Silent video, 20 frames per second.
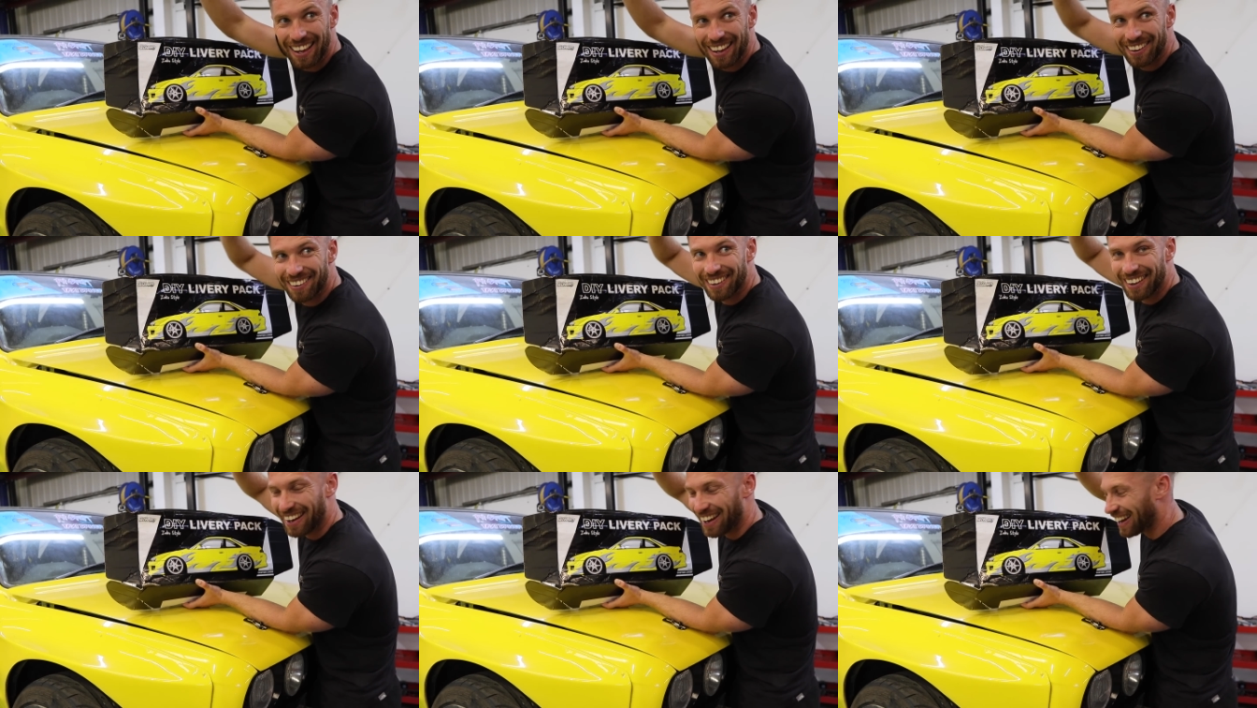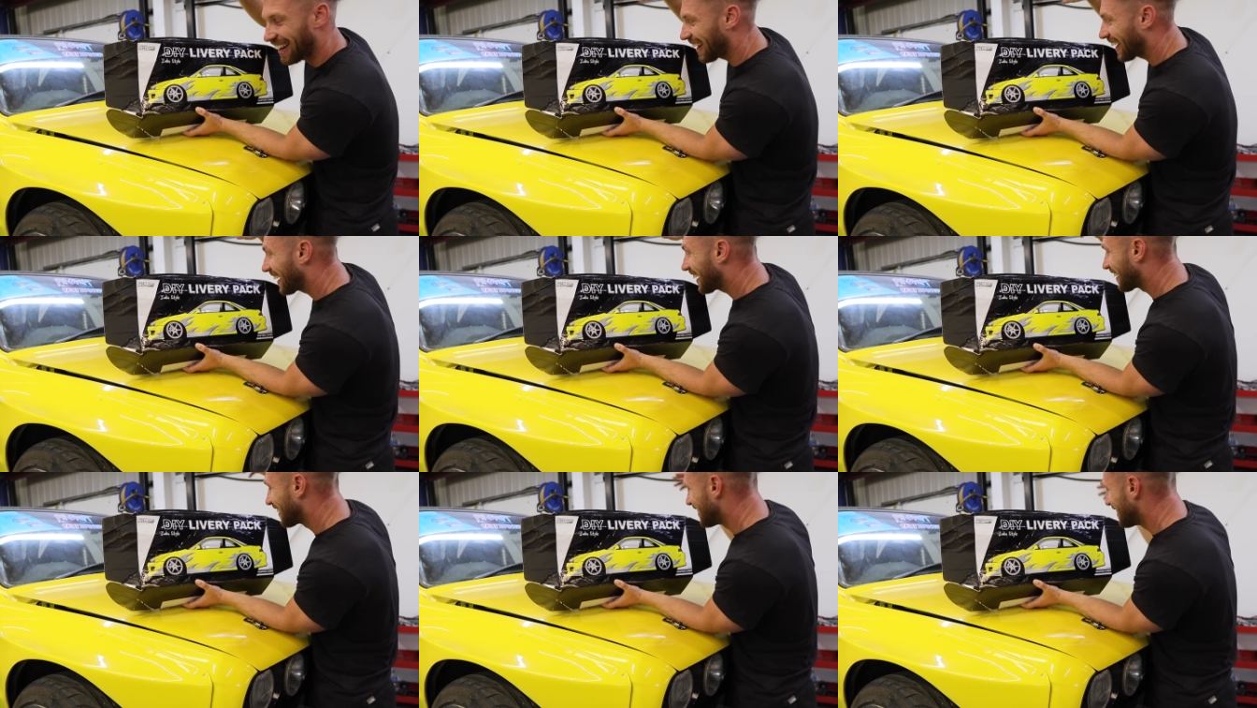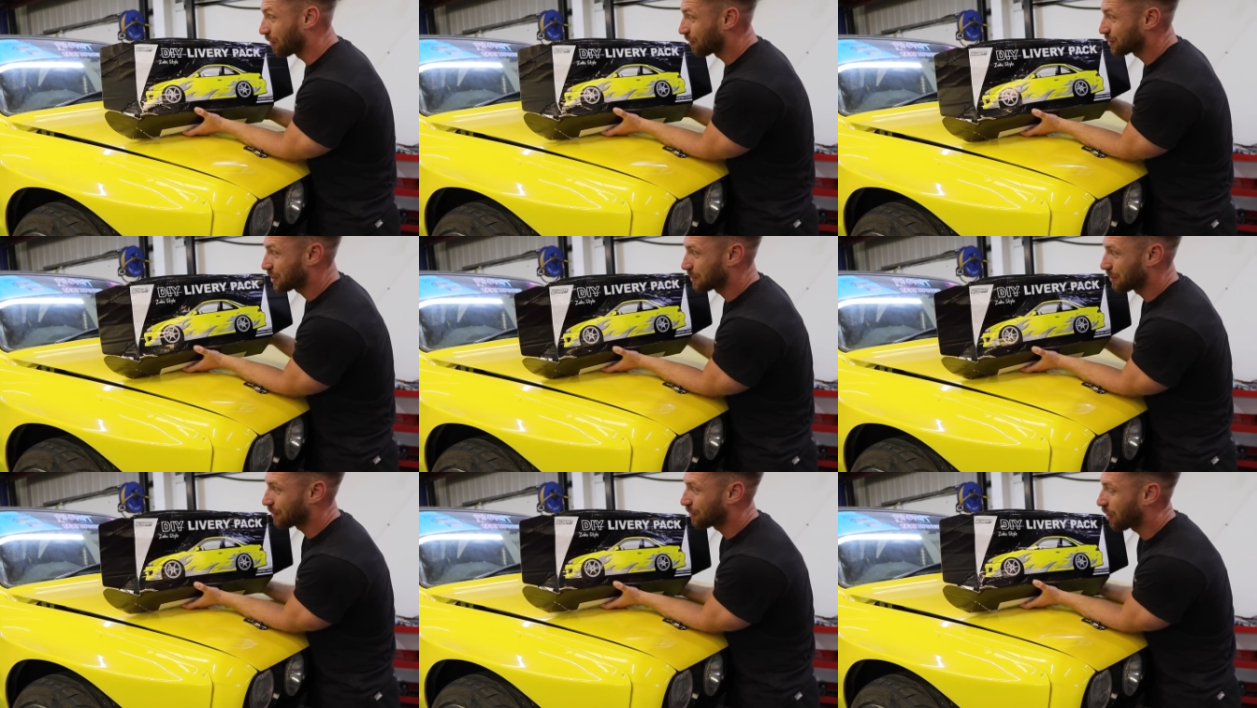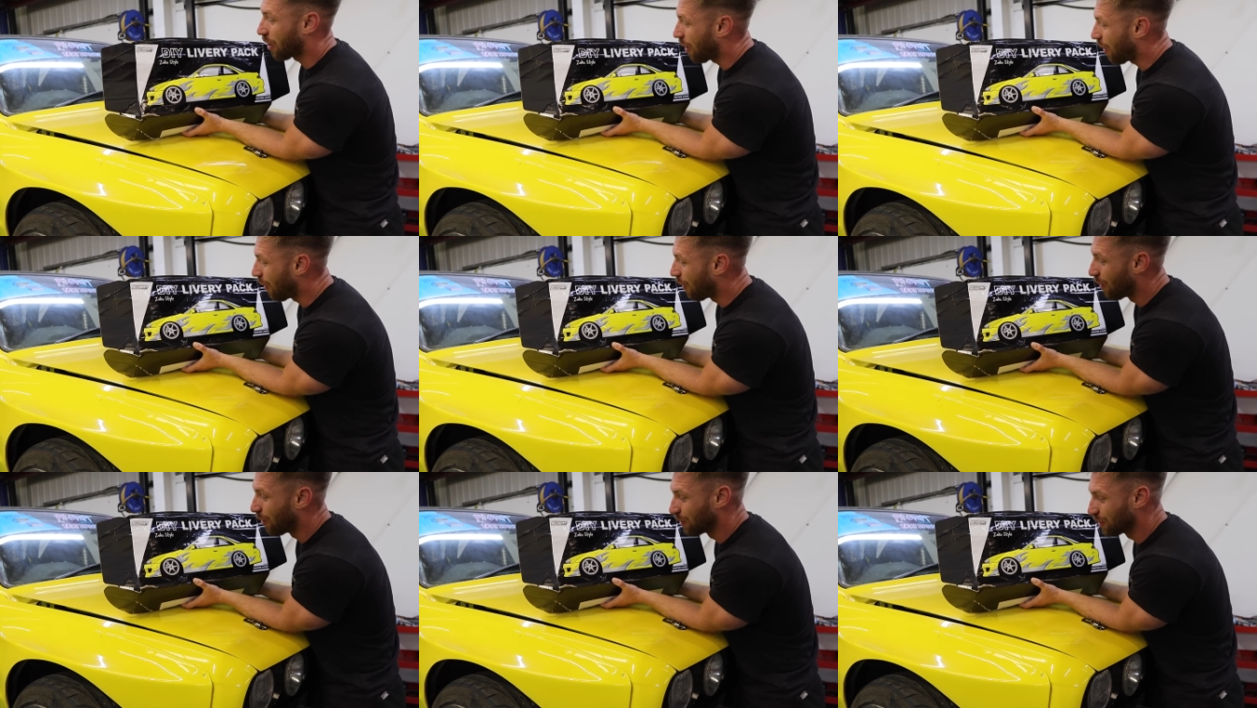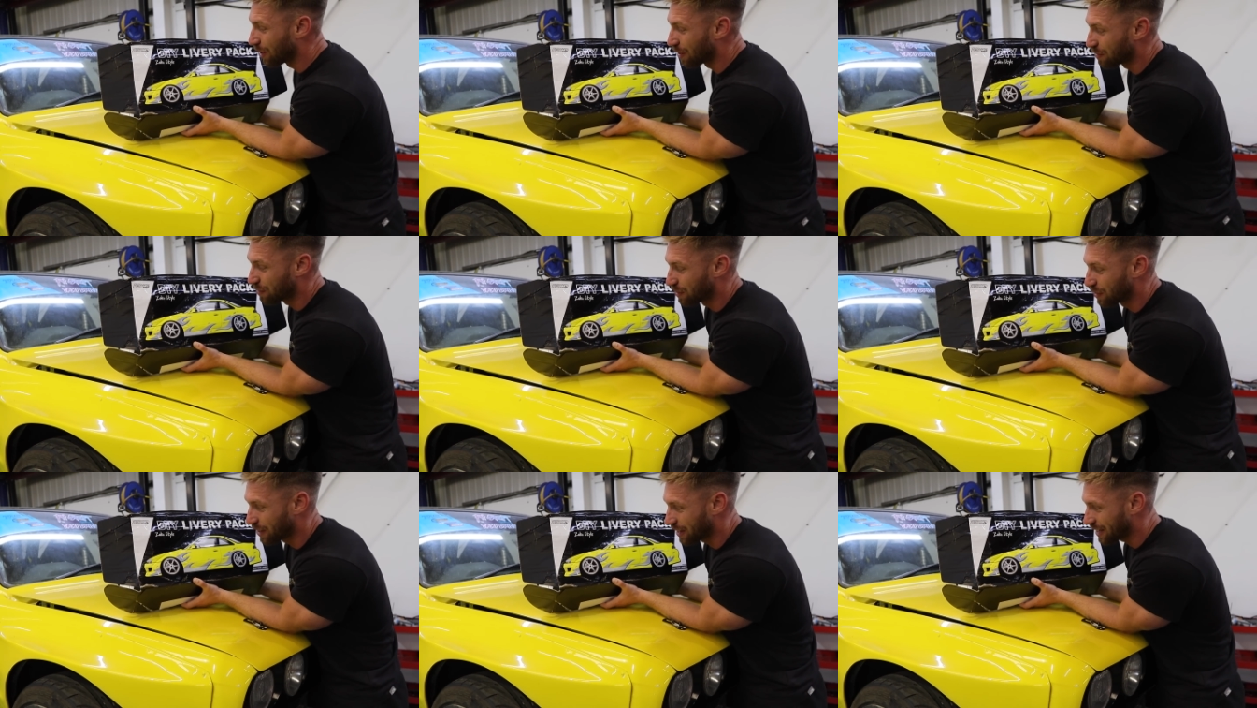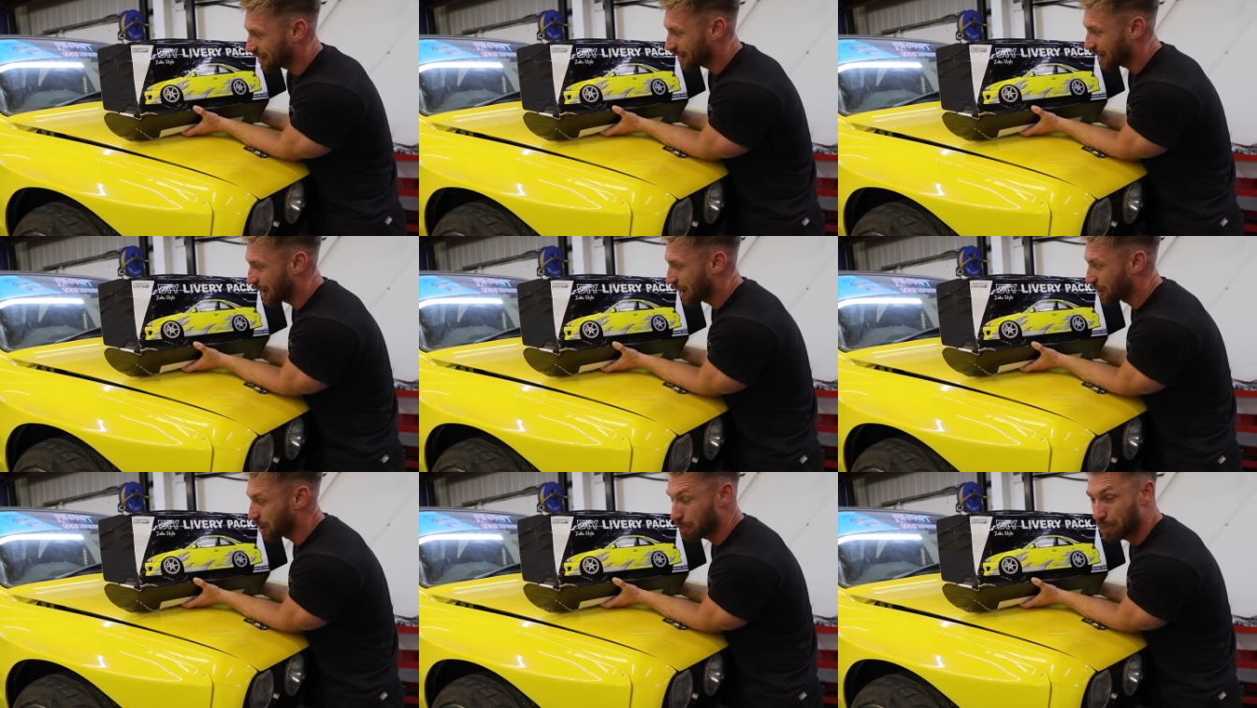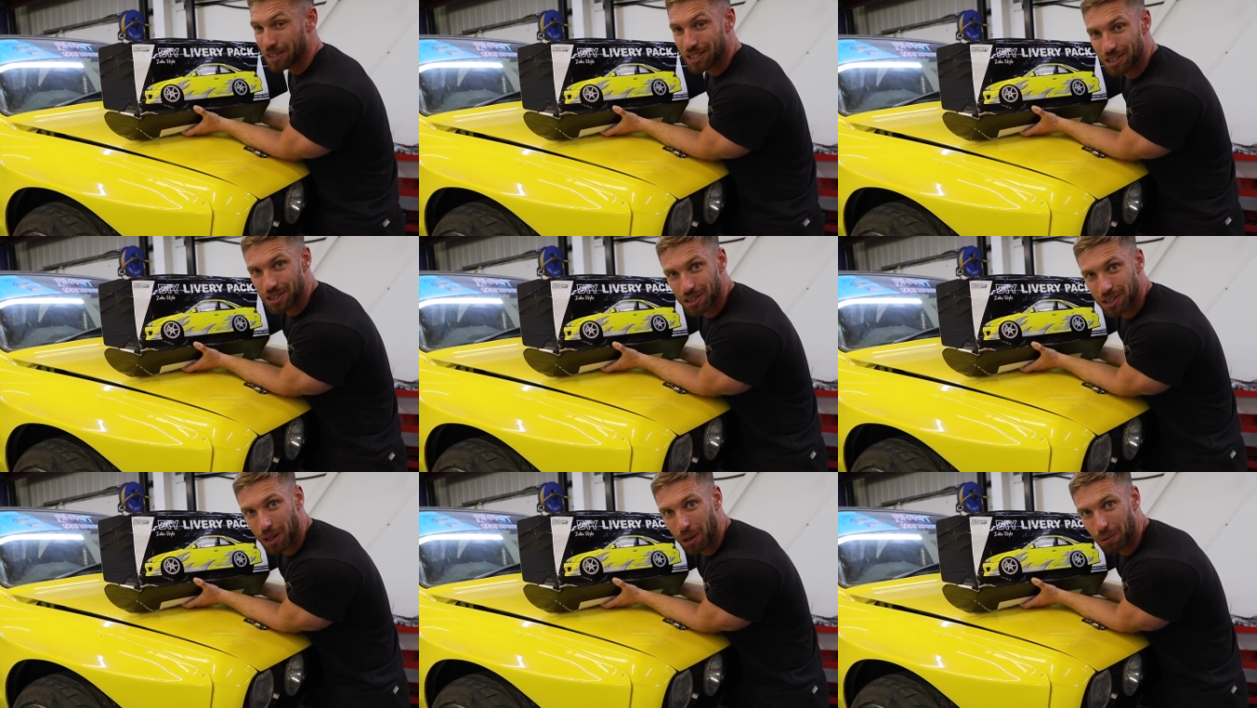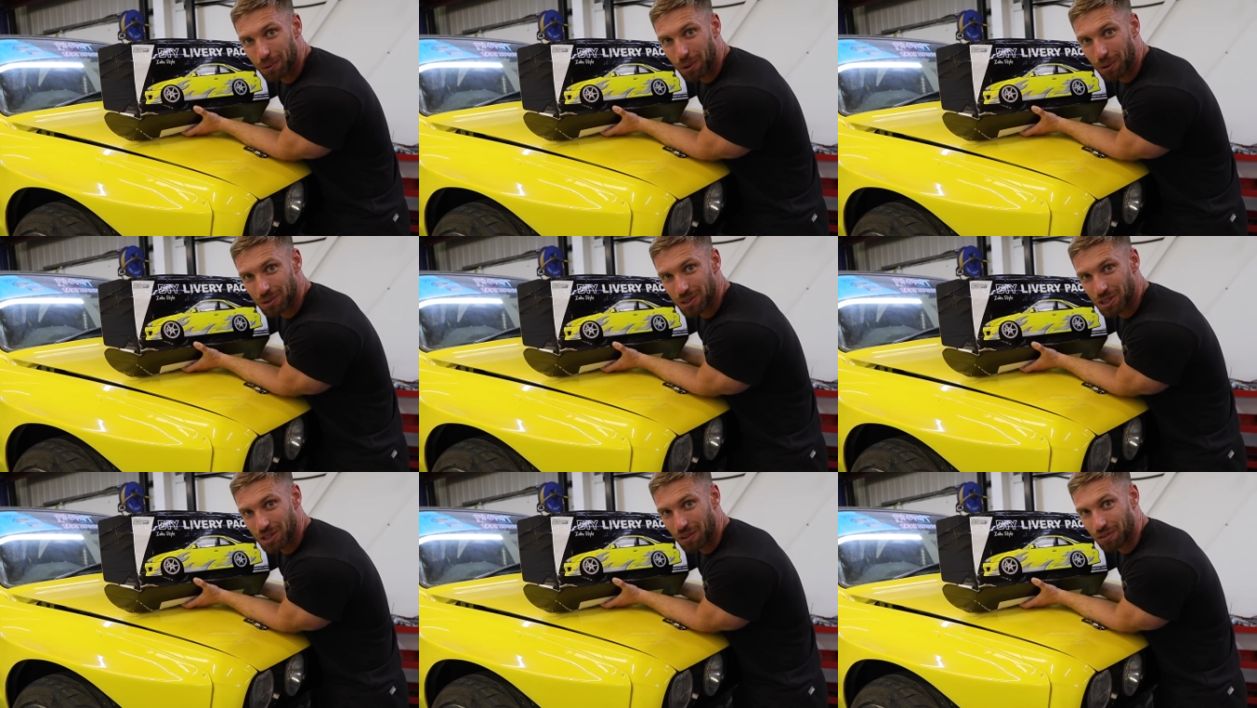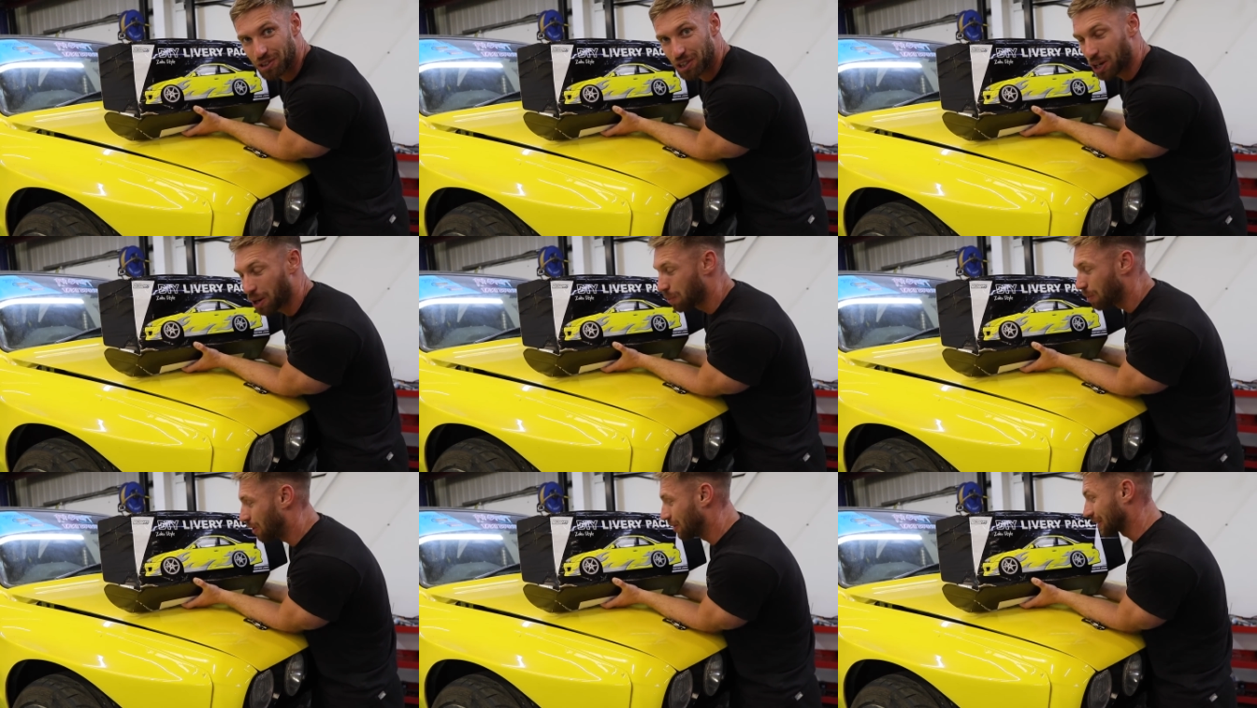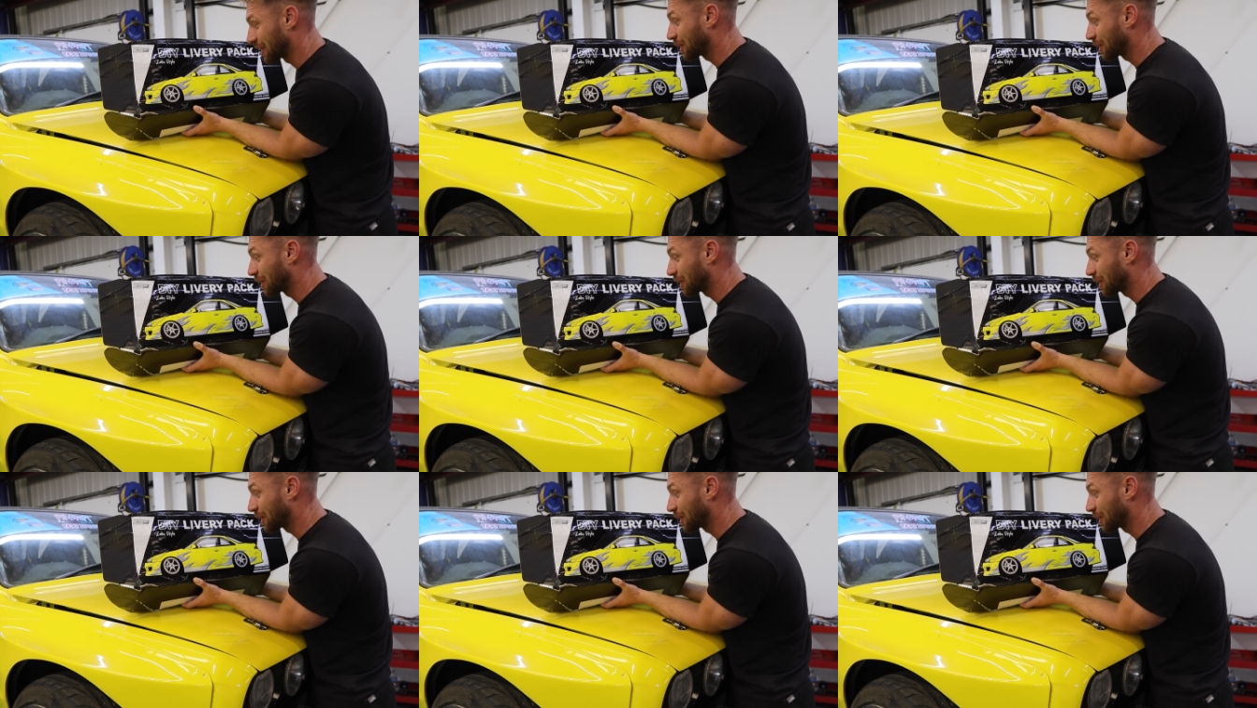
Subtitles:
Hey! And obviously we've got all of the business logos and stuff to go on,